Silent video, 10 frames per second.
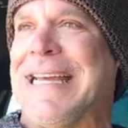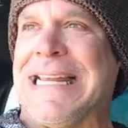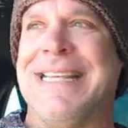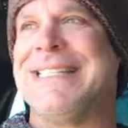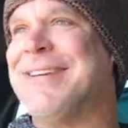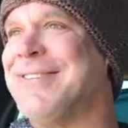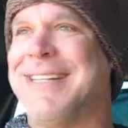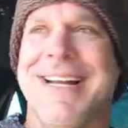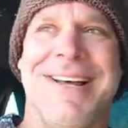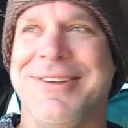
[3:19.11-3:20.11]
And it's even
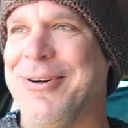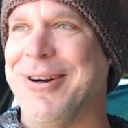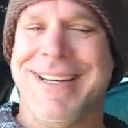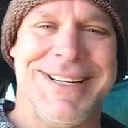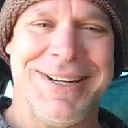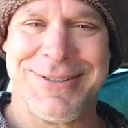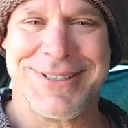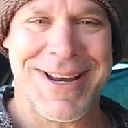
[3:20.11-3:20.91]
done on the Oregon coast.